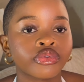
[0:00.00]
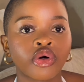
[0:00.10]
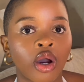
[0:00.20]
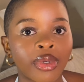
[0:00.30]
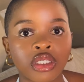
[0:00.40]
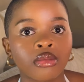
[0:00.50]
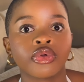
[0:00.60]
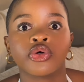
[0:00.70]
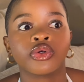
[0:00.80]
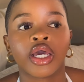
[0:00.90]
comment down
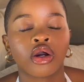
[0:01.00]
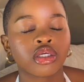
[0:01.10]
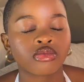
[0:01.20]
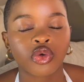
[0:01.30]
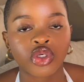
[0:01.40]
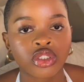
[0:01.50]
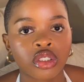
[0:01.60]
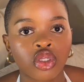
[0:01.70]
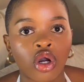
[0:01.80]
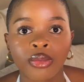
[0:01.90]
below, like ask me a question
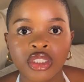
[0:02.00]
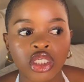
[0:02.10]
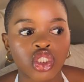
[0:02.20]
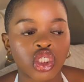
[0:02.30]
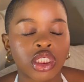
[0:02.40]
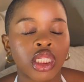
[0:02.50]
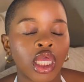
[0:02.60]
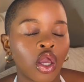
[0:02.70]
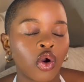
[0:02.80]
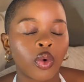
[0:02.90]
in the comment section,
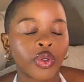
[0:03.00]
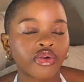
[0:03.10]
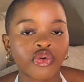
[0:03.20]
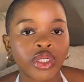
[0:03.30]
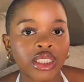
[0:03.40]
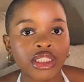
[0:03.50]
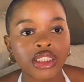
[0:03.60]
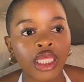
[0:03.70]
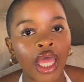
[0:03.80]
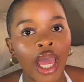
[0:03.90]
whatever it
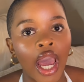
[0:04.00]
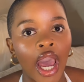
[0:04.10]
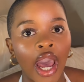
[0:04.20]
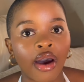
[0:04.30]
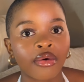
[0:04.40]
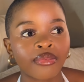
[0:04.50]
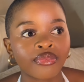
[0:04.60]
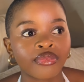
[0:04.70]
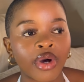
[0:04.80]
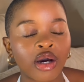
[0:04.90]
is.
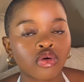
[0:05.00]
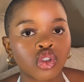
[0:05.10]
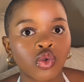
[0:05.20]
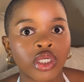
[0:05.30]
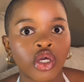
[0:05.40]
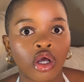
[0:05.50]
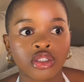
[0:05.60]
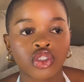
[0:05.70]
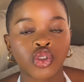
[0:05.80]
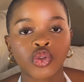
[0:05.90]
I will surely
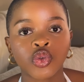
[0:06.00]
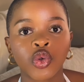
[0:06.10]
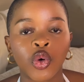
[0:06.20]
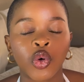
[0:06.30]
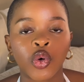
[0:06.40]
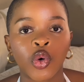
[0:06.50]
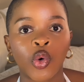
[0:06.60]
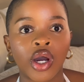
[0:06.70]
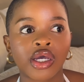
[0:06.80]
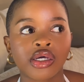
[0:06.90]
answer you,
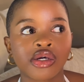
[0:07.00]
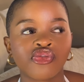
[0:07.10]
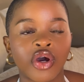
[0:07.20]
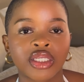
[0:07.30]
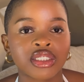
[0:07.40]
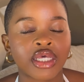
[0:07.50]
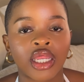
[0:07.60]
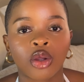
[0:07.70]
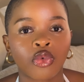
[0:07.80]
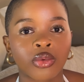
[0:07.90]
or if I decide,
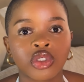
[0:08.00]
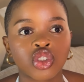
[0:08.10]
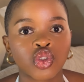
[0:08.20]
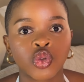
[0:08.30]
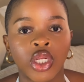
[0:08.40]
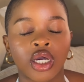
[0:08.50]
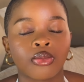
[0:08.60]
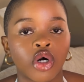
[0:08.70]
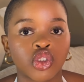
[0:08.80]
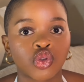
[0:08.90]
I'll probably just do like a
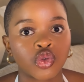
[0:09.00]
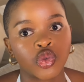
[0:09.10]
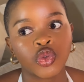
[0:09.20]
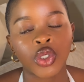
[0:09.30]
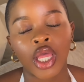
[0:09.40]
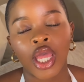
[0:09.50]
part two,